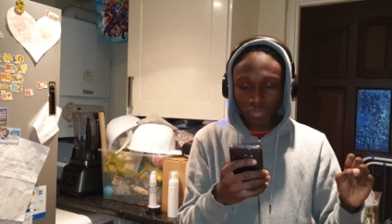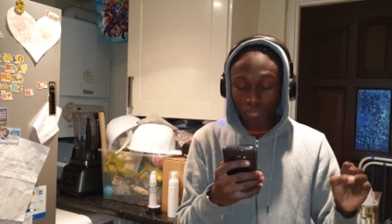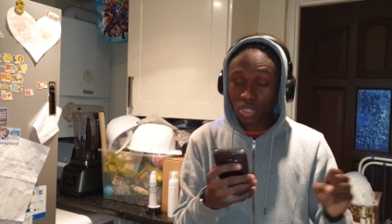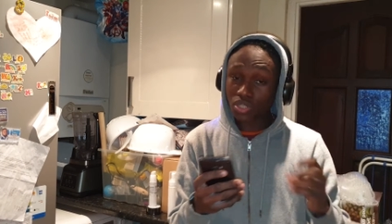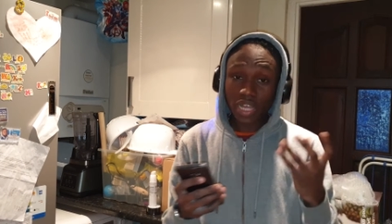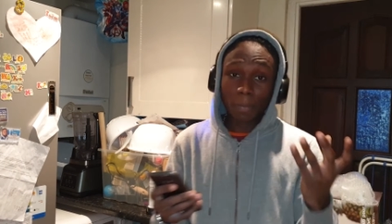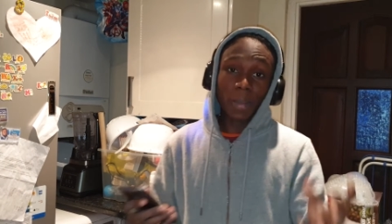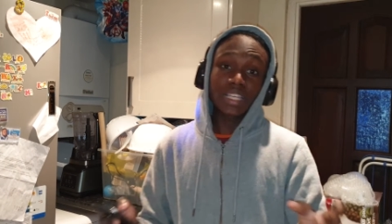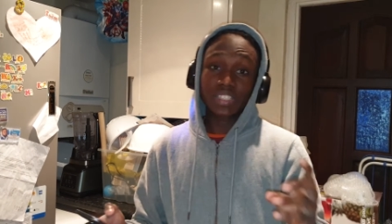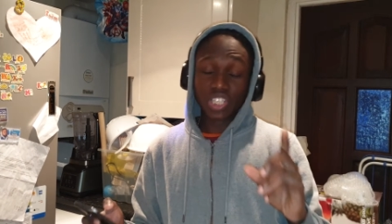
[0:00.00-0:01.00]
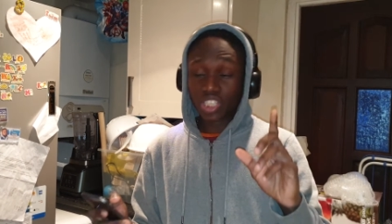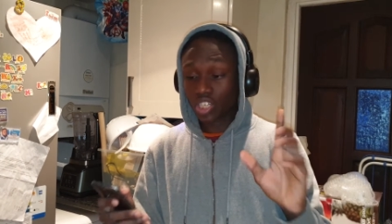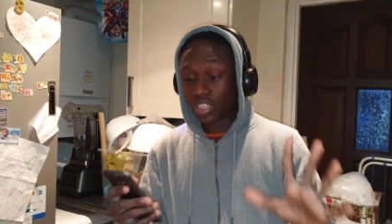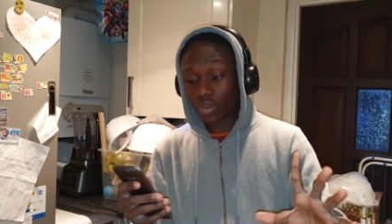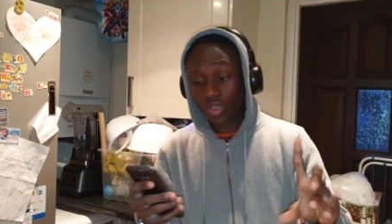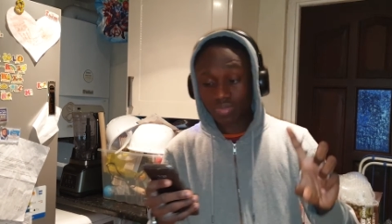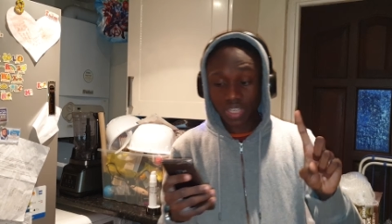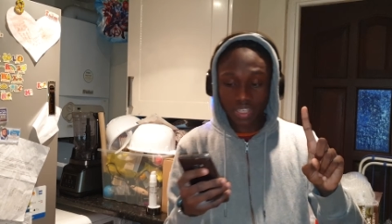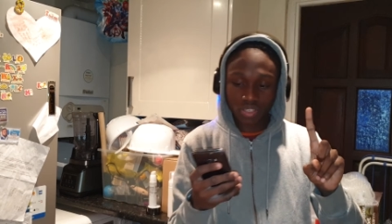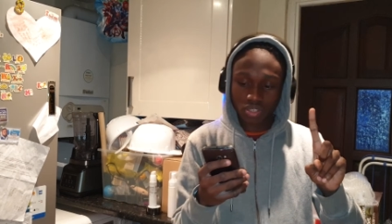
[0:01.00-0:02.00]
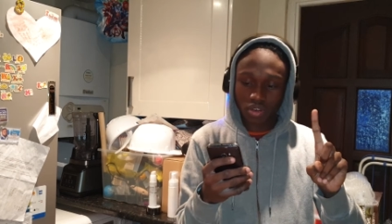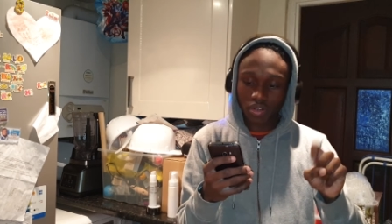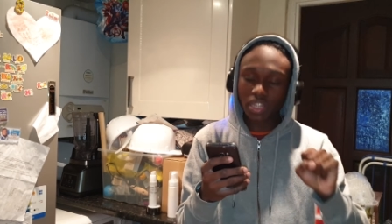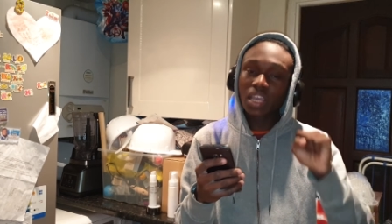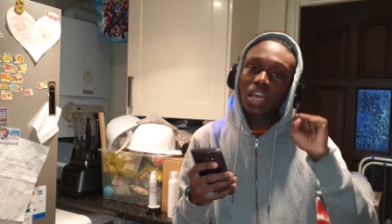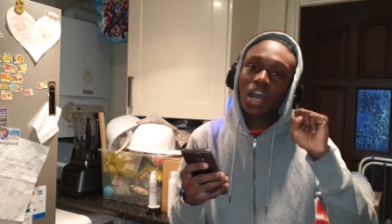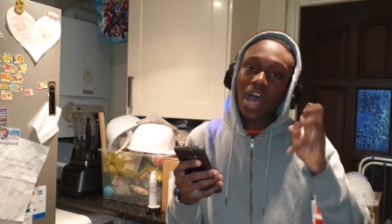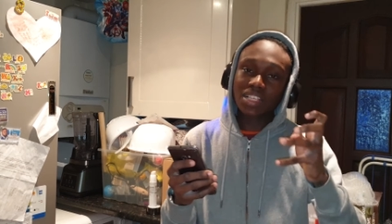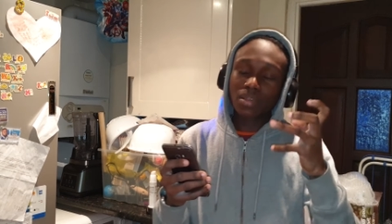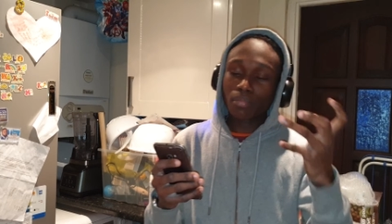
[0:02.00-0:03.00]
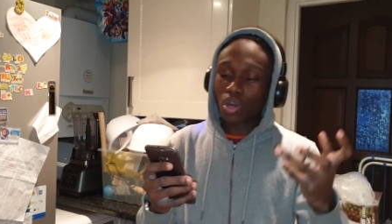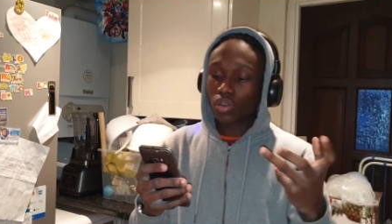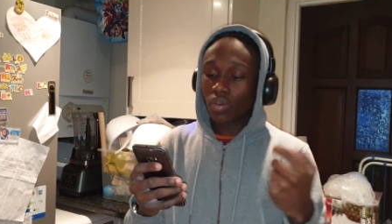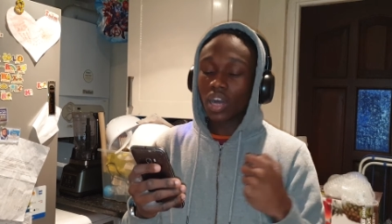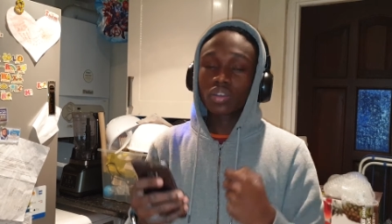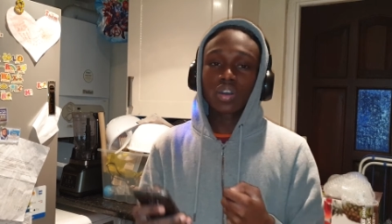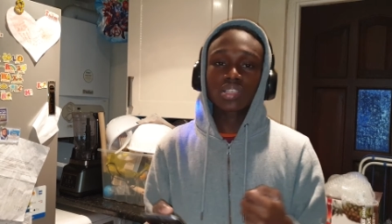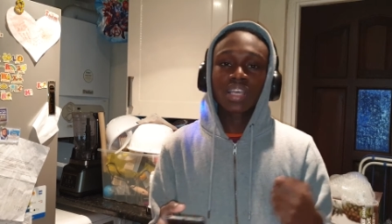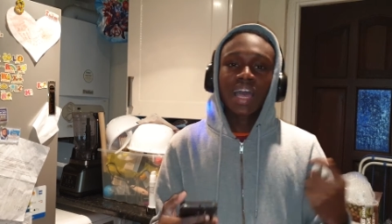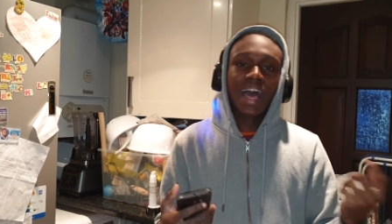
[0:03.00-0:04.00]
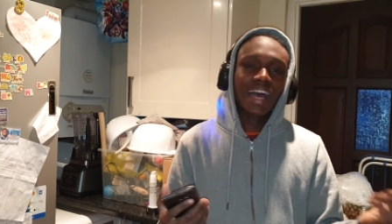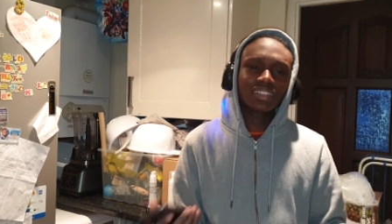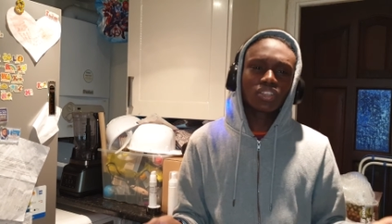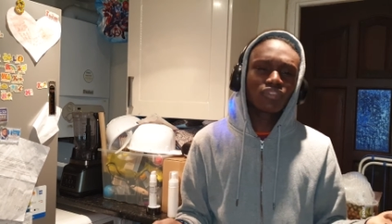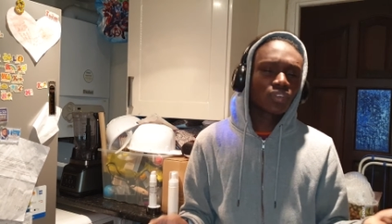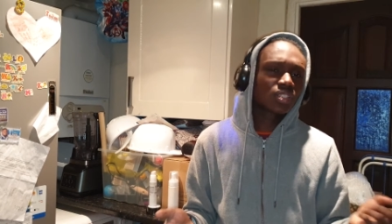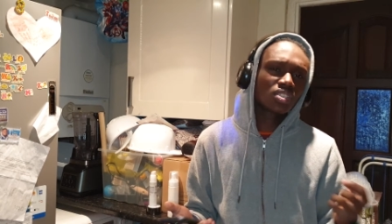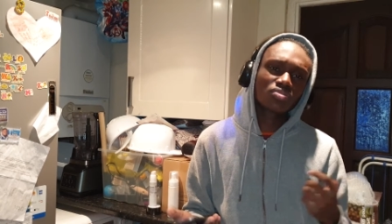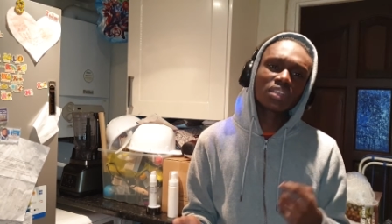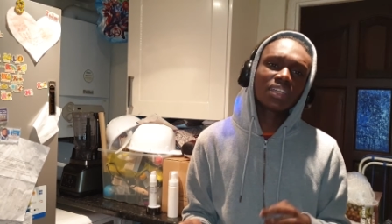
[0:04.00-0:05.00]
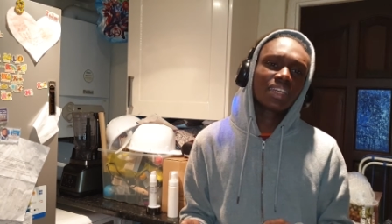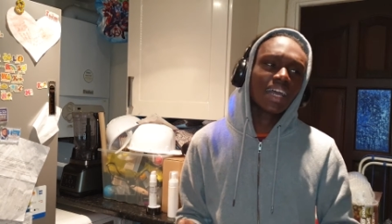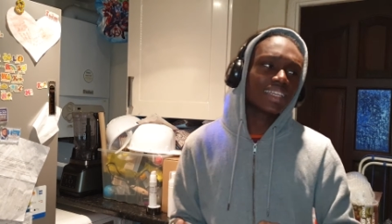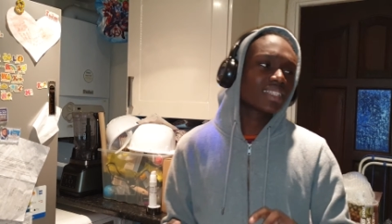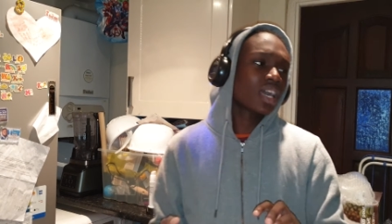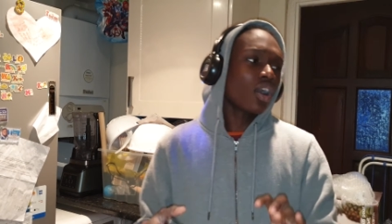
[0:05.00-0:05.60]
but you can buy the charger on their website, sorry, at a more lower cost, and the phone is really nice.